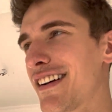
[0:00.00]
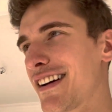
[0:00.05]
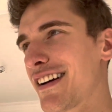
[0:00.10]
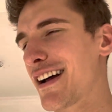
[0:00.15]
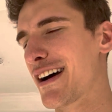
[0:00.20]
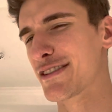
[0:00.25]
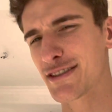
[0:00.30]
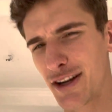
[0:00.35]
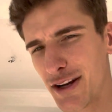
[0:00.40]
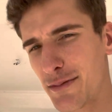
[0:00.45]
And
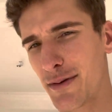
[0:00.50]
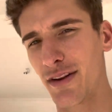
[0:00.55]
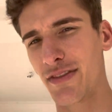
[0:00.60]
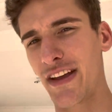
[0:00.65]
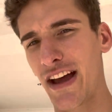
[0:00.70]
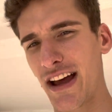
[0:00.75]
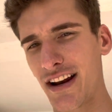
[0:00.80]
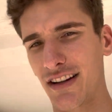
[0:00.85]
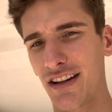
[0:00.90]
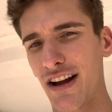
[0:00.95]
I talk about
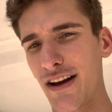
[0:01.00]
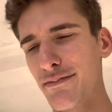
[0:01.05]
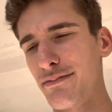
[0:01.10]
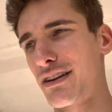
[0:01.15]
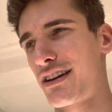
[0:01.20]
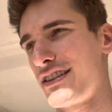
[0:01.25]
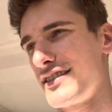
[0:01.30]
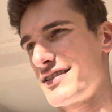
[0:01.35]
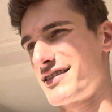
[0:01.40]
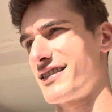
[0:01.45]
that a lot
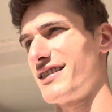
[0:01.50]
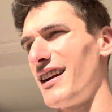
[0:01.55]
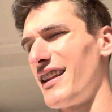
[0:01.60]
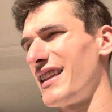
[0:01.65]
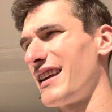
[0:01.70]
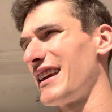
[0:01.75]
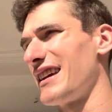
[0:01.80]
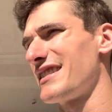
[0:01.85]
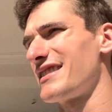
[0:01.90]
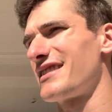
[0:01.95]
because I
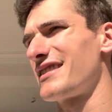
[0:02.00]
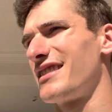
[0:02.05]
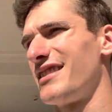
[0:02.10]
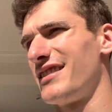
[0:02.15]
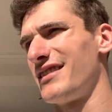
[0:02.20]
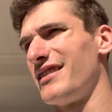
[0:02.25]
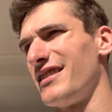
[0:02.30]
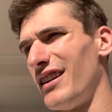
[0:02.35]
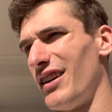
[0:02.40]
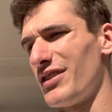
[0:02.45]
think it's
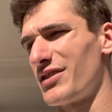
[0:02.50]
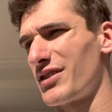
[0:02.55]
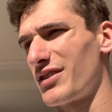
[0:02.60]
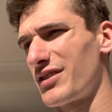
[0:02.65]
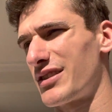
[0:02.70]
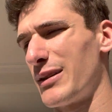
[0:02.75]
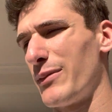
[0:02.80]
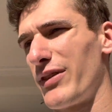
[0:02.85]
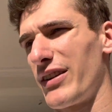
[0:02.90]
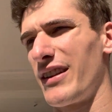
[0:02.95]
also
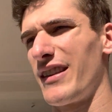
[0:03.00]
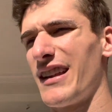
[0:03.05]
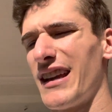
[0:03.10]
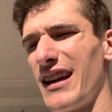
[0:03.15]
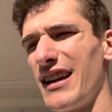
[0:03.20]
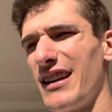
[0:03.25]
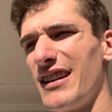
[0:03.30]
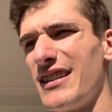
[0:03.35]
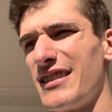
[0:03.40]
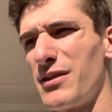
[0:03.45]
something
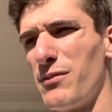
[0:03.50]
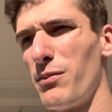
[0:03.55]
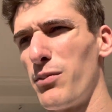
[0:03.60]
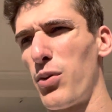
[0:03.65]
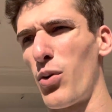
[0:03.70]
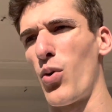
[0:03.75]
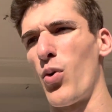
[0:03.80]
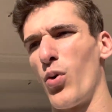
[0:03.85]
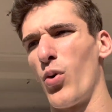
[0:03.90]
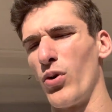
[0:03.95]
that is
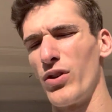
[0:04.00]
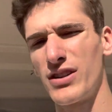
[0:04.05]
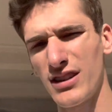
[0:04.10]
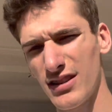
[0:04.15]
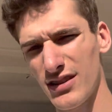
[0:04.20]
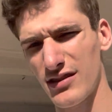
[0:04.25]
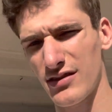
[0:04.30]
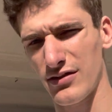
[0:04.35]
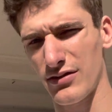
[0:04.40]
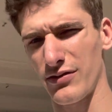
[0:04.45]

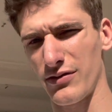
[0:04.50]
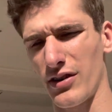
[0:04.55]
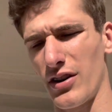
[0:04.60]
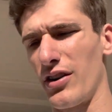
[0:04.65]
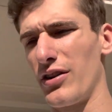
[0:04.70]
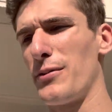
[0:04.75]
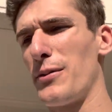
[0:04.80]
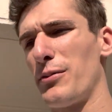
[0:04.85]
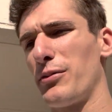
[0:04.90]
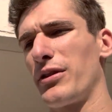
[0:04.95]
important for
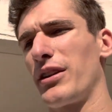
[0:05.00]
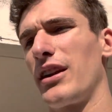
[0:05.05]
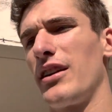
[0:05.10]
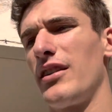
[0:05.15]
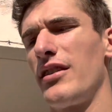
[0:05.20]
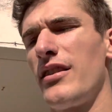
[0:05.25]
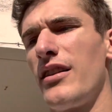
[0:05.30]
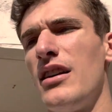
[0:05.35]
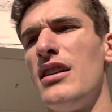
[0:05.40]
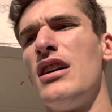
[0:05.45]
other people to hear